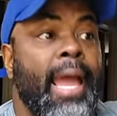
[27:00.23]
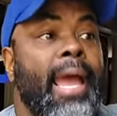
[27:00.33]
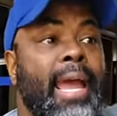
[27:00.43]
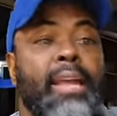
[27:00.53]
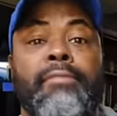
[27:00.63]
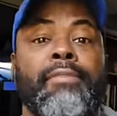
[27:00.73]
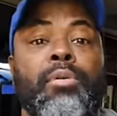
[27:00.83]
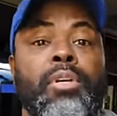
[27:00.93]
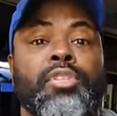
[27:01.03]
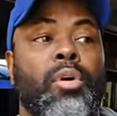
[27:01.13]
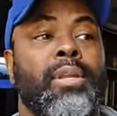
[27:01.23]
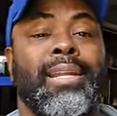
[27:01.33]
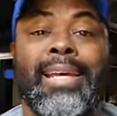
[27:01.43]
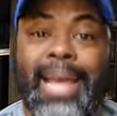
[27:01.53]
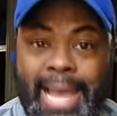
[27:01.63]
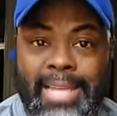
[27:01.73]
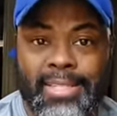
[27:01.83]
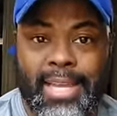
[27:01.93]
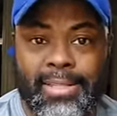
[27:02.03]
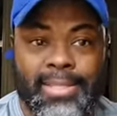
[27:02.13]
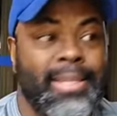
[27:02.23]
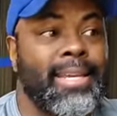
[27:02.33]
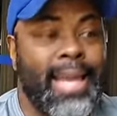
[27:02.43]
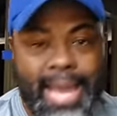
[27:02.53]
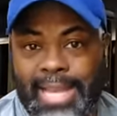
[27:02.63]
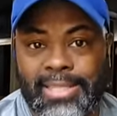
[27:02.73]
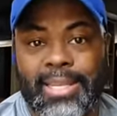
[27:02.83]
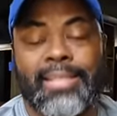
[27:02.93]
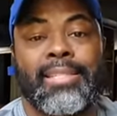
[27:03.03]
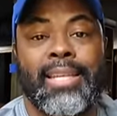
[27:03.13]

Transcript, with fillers: and focus on assets, assets,